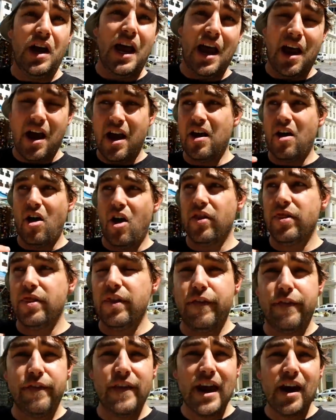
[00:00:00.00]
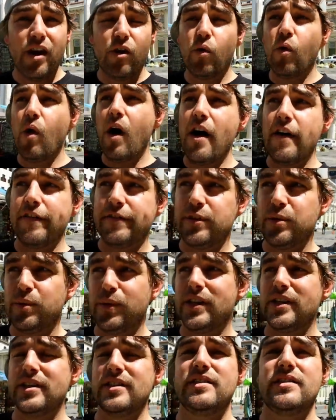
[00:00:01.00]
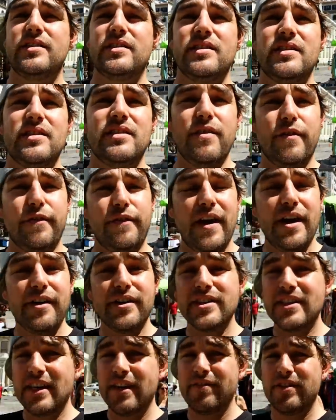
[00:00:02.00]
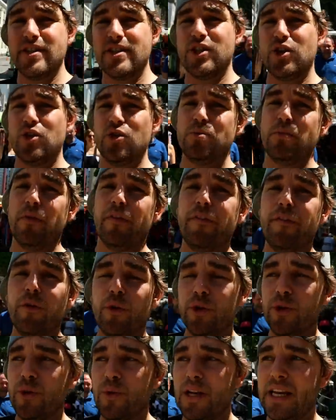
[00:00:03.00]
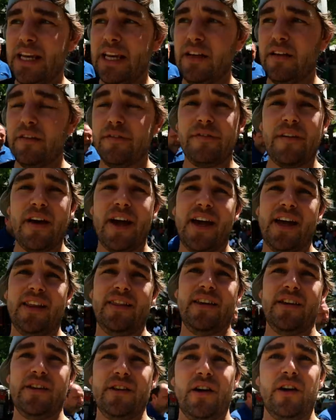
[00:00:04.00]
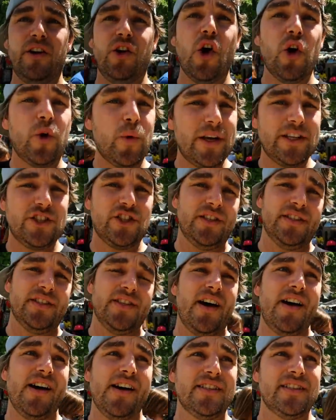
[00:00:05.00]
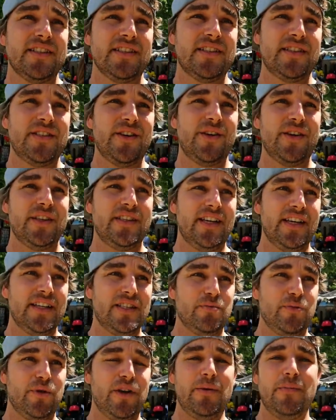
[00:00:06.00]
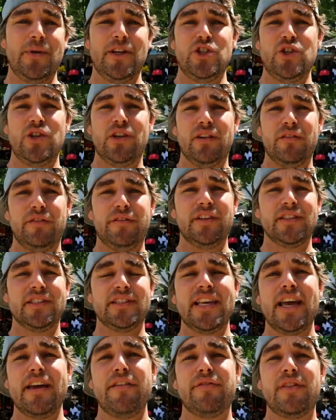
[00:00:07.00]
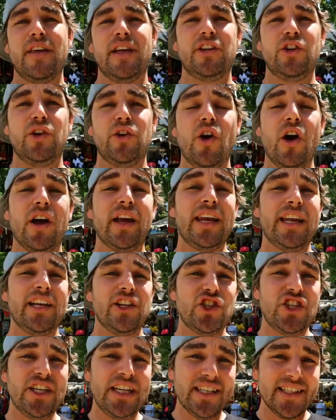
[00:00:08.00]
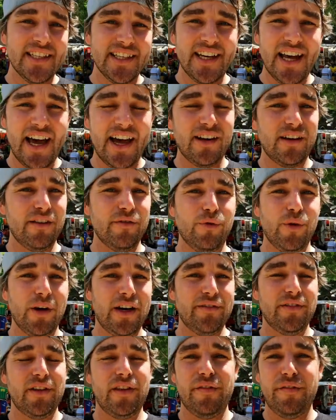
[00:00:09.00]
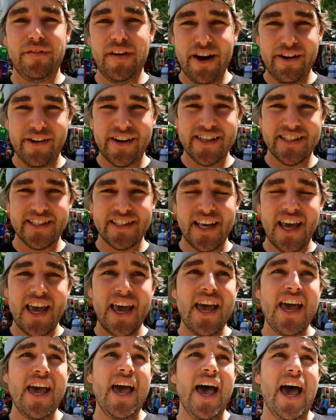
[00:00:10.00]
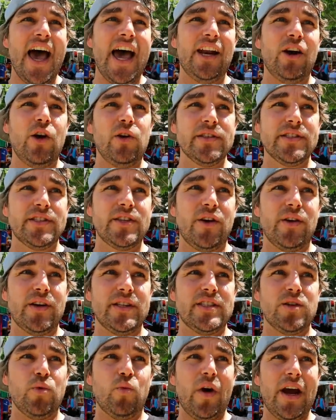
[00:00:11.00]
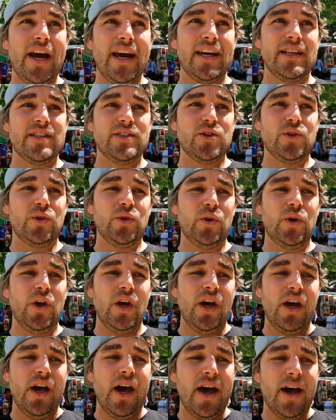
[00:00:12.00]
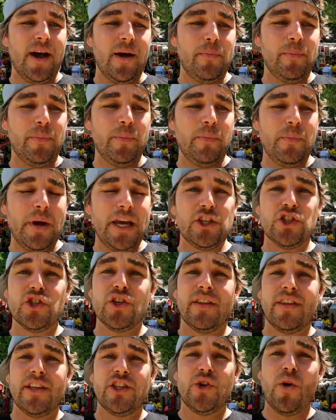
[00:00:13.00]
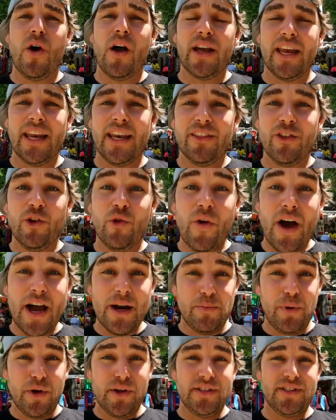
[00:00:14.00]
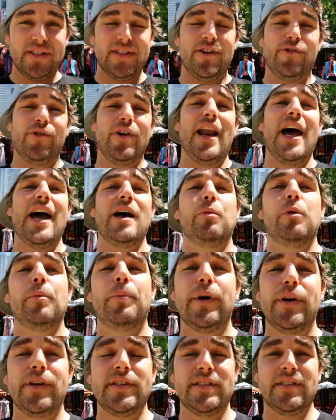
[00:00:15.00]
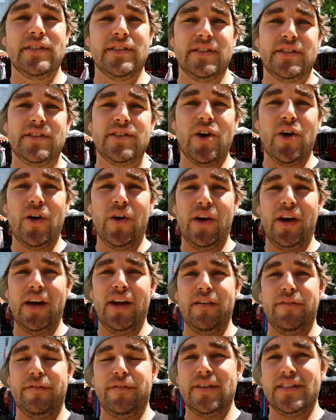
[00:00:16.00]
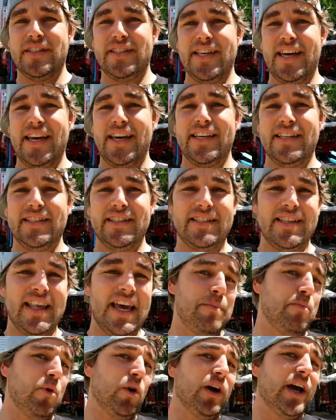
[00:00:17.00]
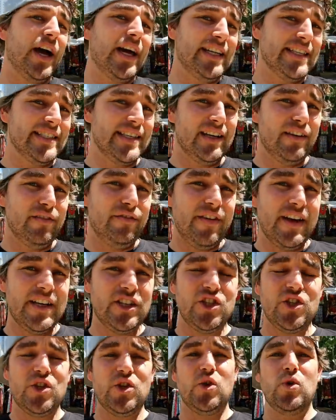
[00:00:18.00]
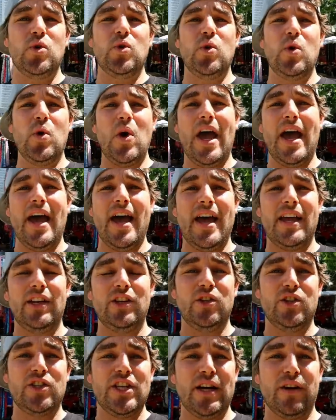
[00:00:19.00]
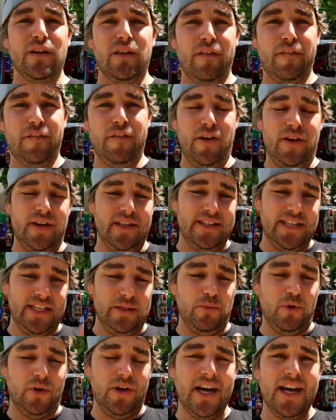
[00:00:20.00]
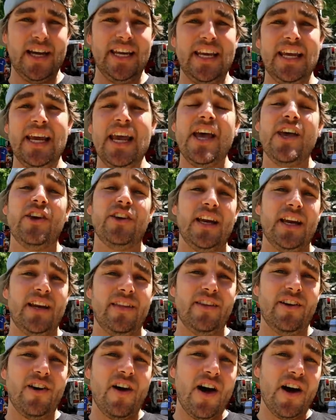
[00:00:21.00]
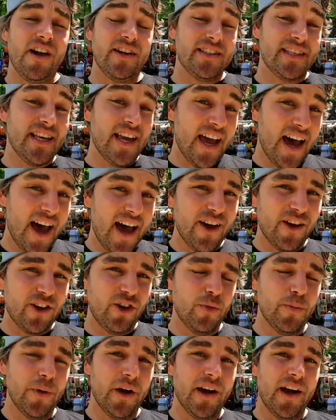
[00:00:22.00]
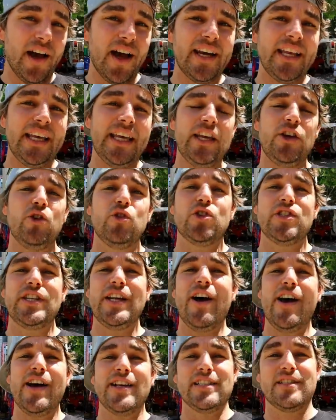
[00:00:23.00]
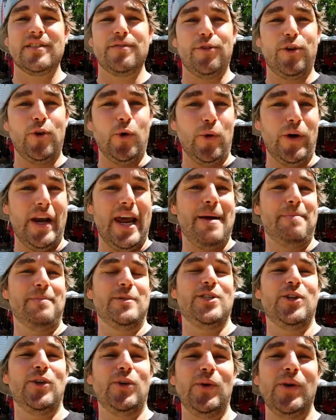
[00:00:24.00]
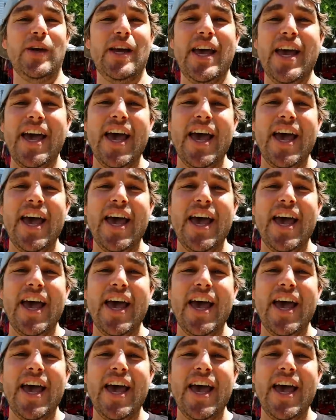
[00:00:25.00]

uh, on the fare or afterwards. The fare is given to you before you leave and there are no questions asked. So it, it's pretty much you can feel safe that you're not getting cheated out of whatever the fare is. And also it's a way to um, make sure that you are getting the right person, a reliable person. So if it says that Bongani is going to fetch you and you check on the phone, it says Bongani, get in the car, you say, hi, are you Bongani? He usually asks for your name too